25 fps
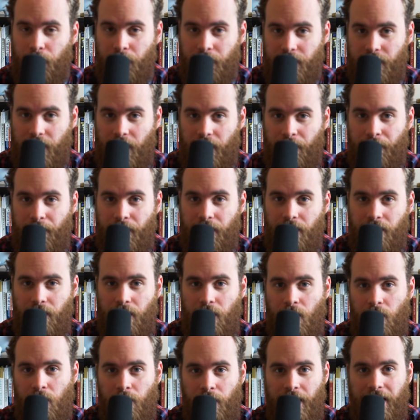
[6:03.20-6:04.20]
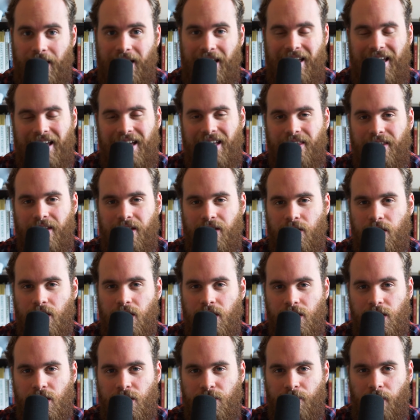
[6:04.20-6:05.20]
retirement, right? These are
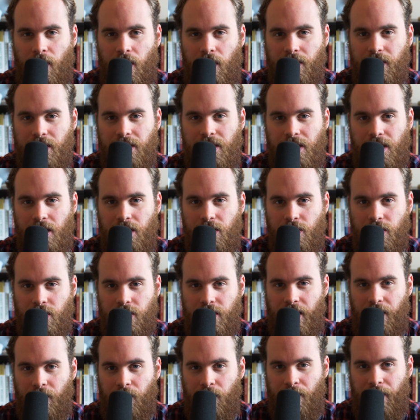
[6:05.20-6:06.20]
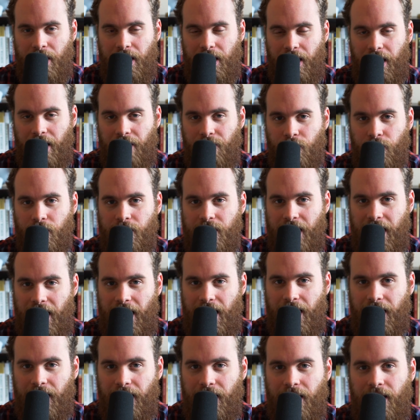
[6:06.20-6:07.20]
these small decisions that we make every
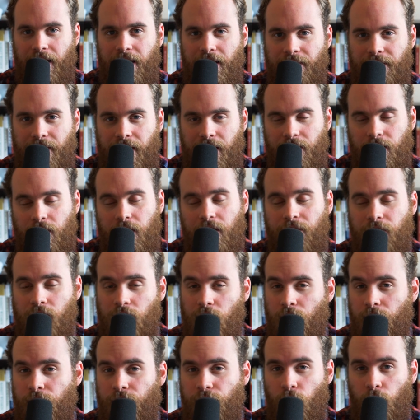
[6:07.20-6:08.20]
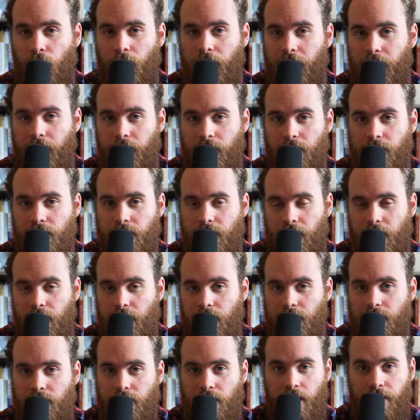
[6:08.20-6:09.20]
day that, even though 40 years
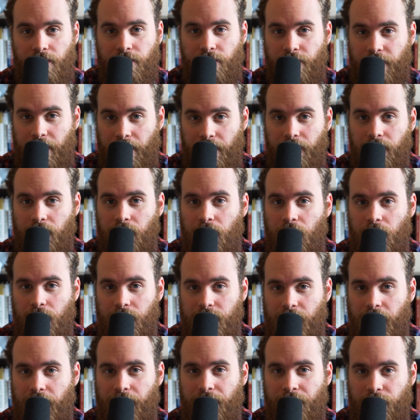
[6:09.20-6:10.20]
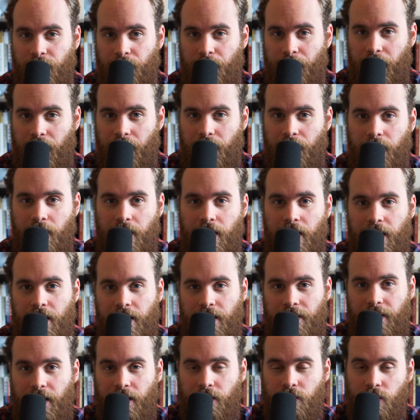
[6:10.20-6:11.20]
is a very long time from now,
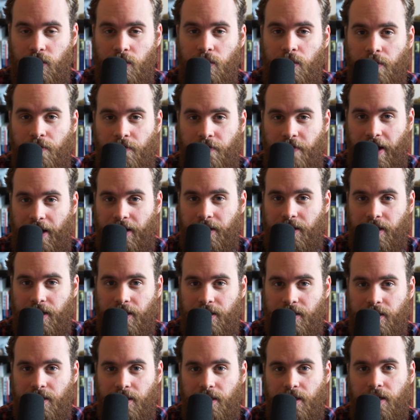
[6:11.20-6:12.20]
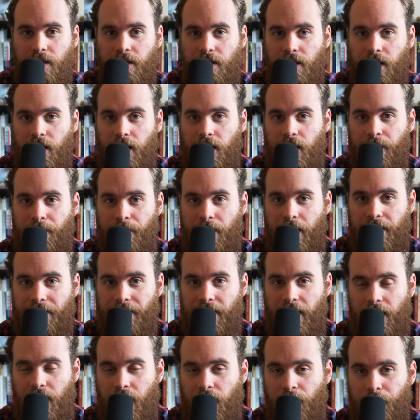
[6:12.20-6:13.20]
they do affect us, and
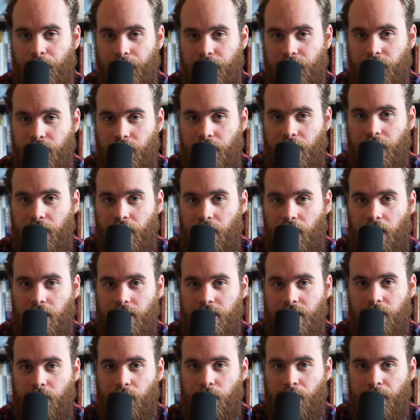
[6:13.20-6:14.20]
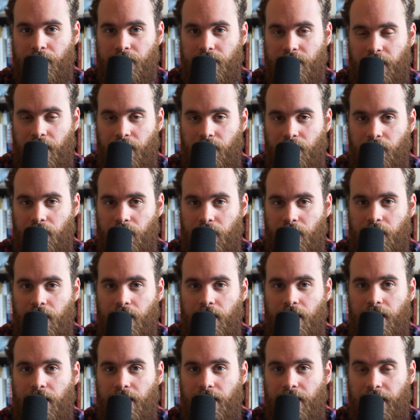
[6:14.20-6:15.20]
that opportunity cost that we miss out on
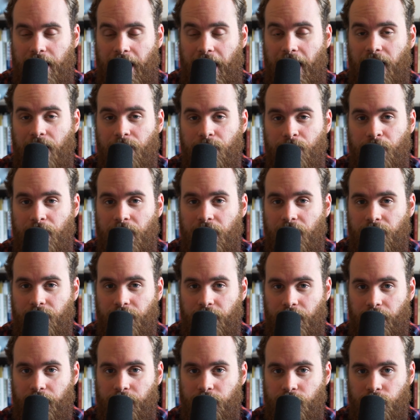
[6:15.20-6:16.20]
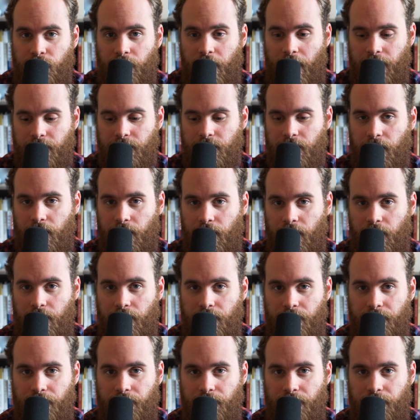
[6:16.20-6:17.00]
can be very drastic.